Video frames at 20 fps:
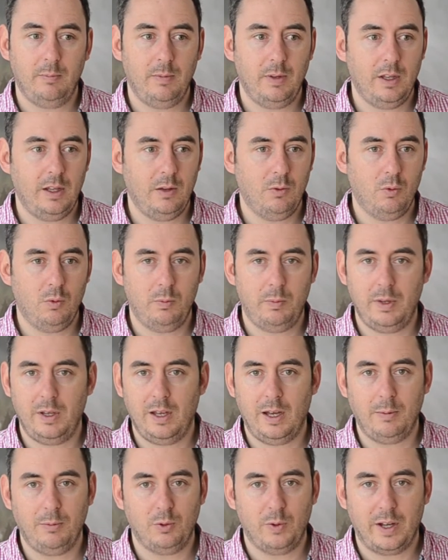It will be
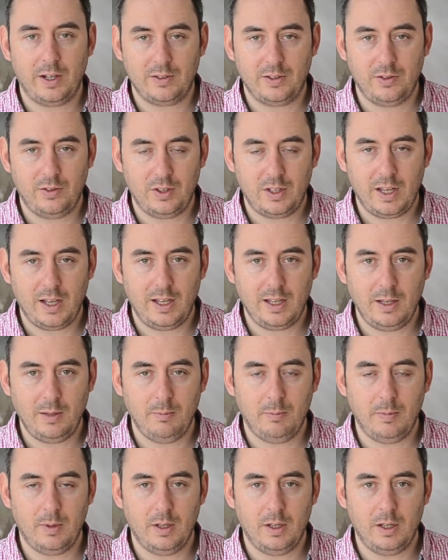able to access the
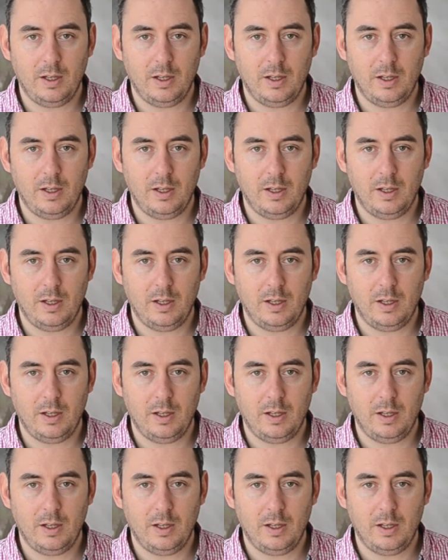game